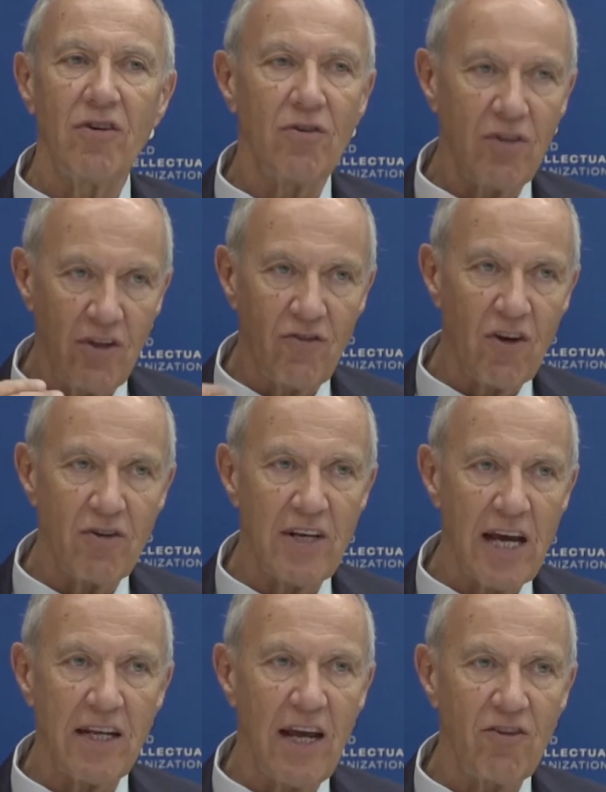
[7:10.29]
You know, there's no
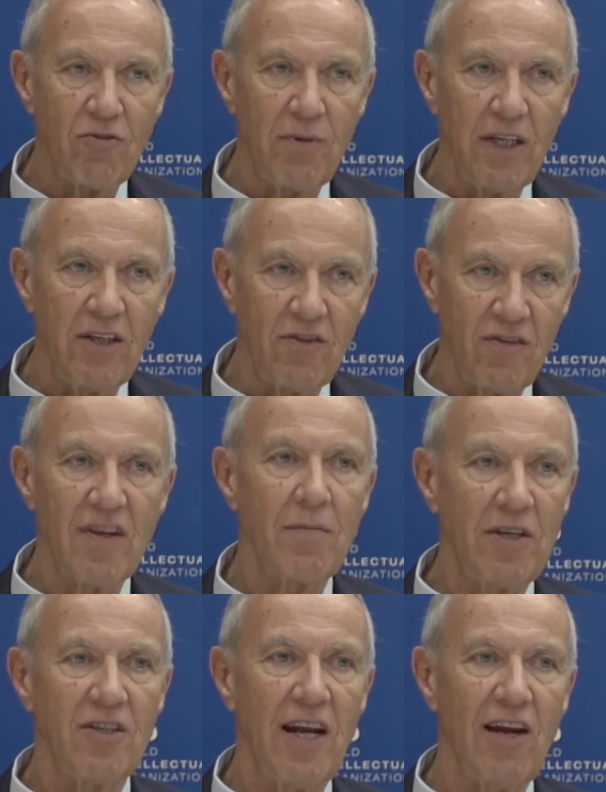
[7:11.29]
doubt there has to be
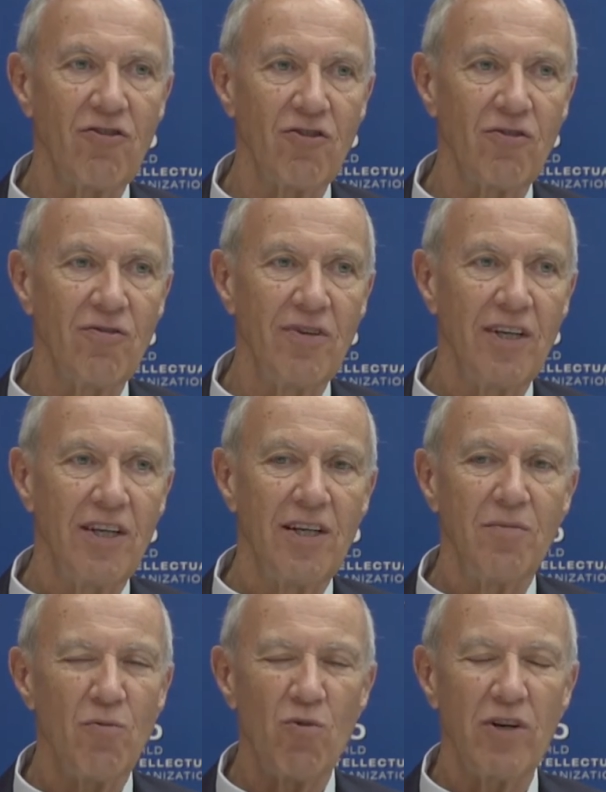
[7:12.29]
some international,
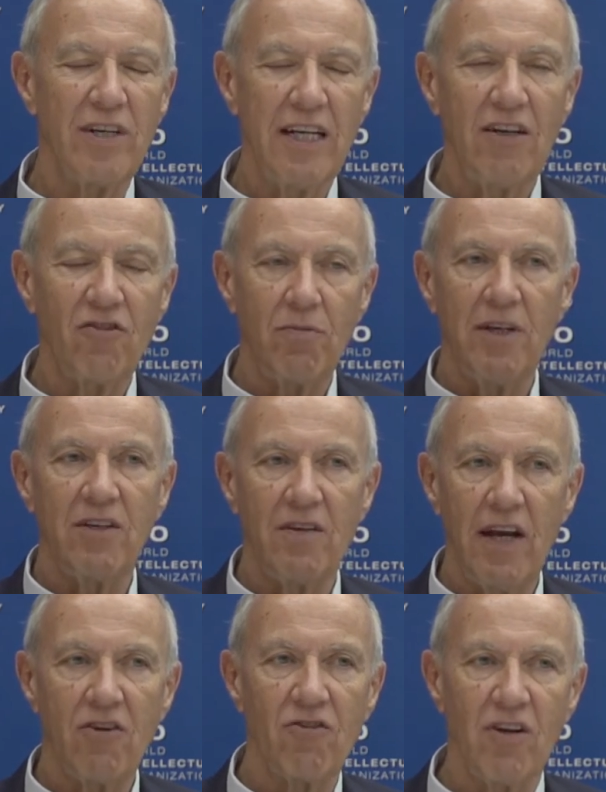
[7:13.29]
but what needs to be
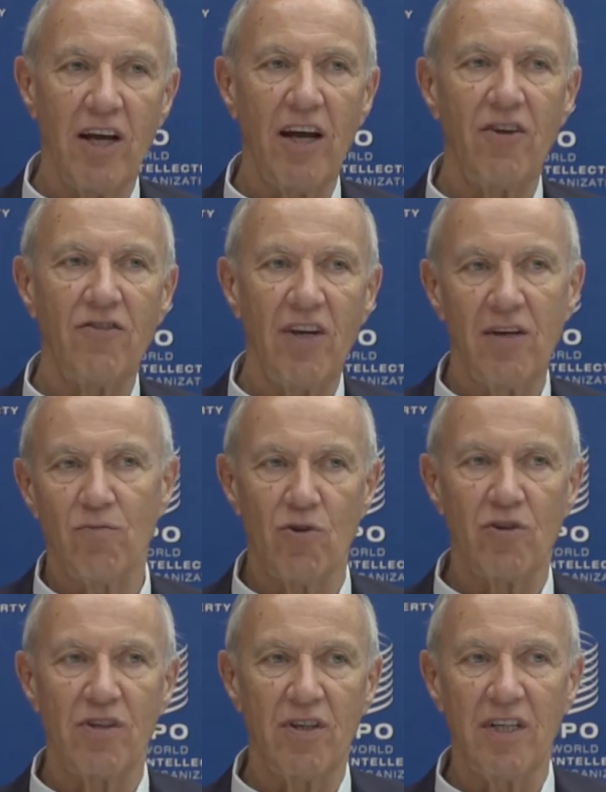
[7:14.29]
internationalized and
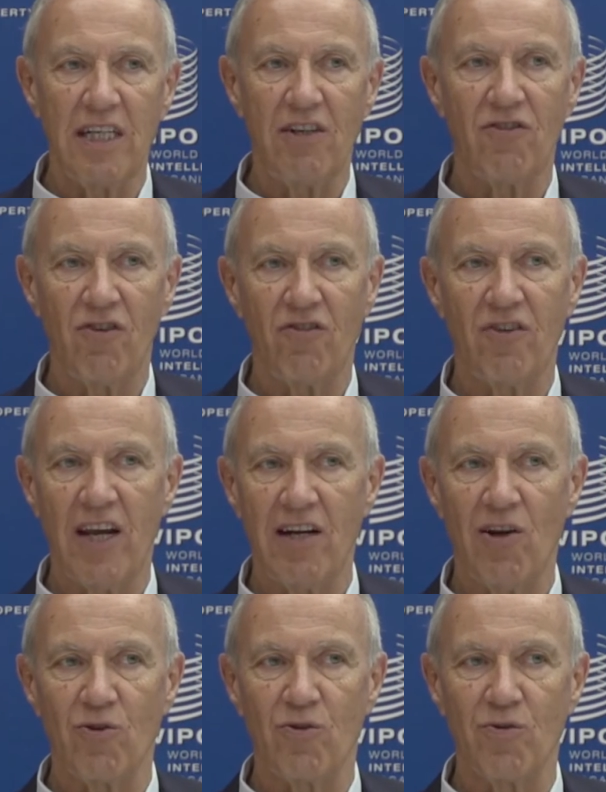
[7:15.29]
what needs to stay
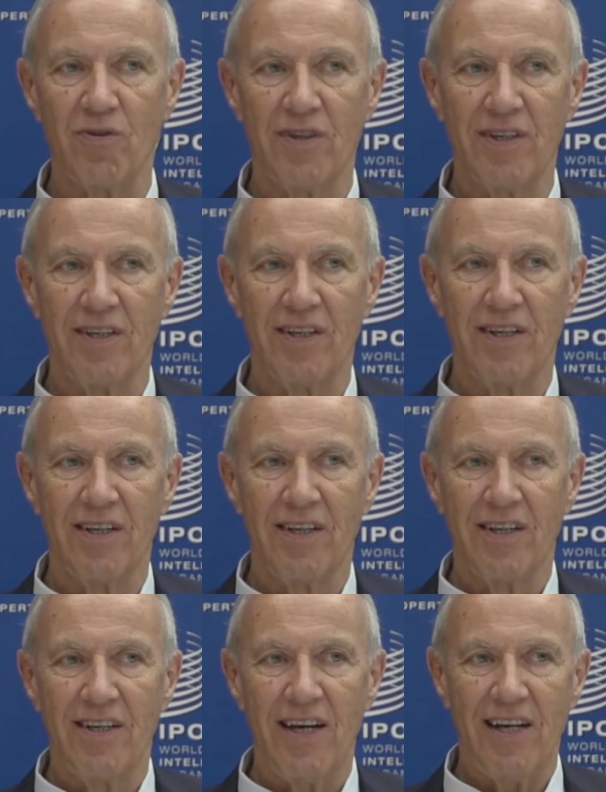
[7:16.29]
local?
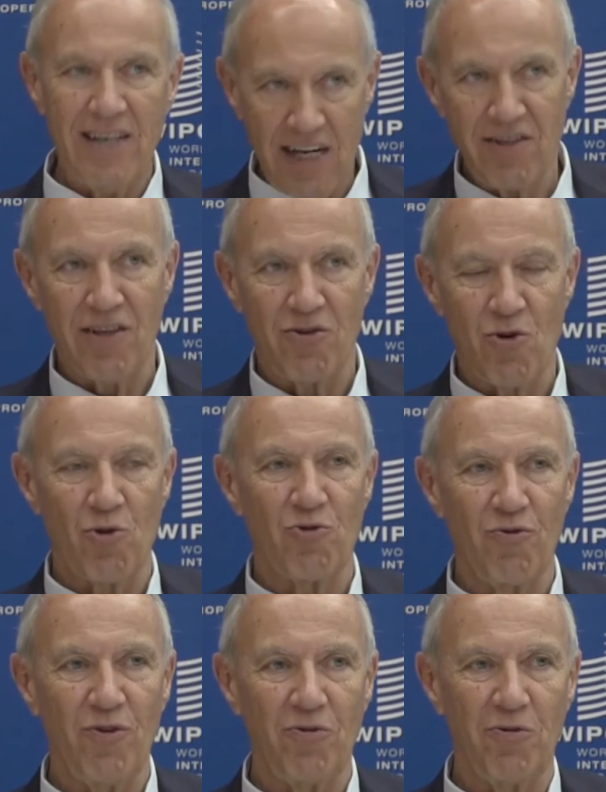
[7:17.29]
And that's a
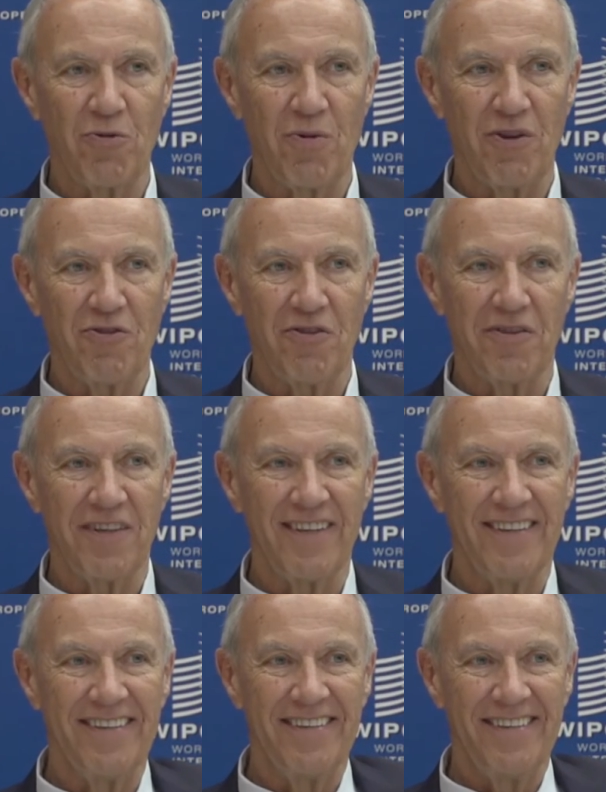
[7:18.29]
controversial question,
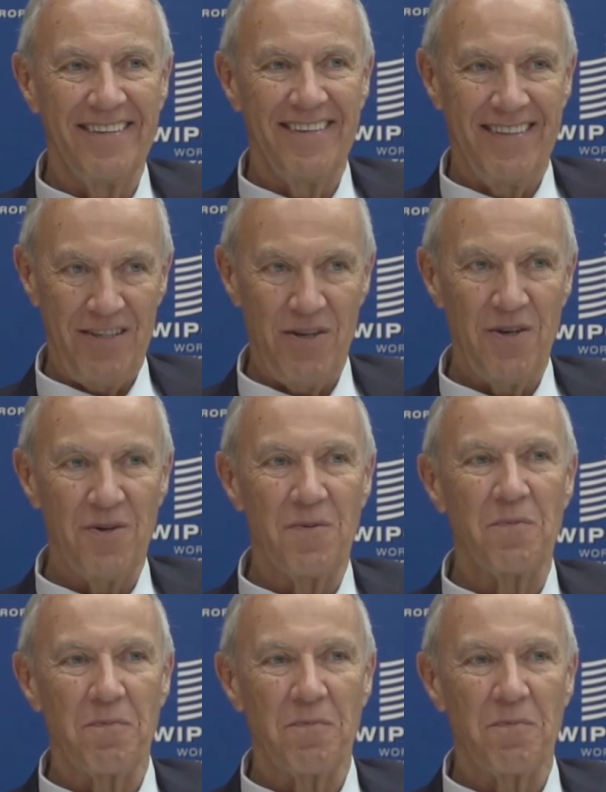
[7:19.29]
you know.